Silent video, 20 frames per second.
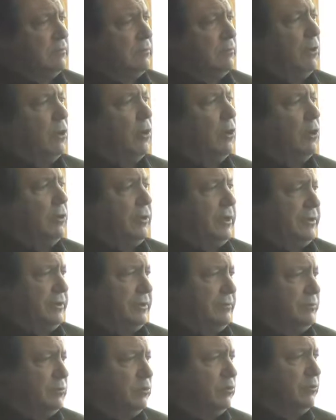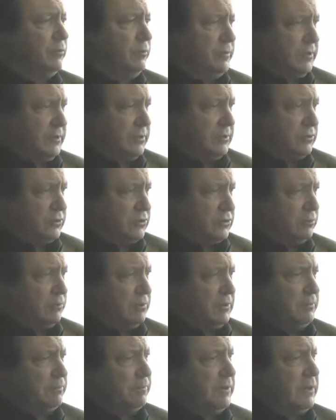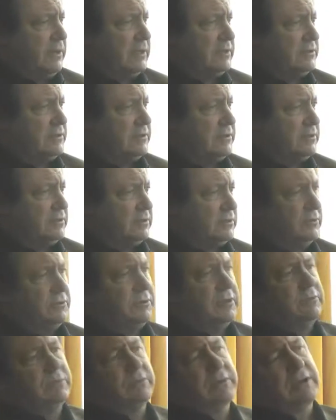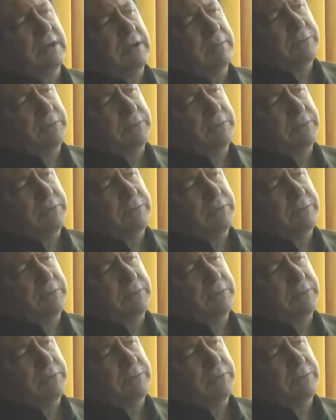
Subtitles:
more than a movement or should be a party, and then would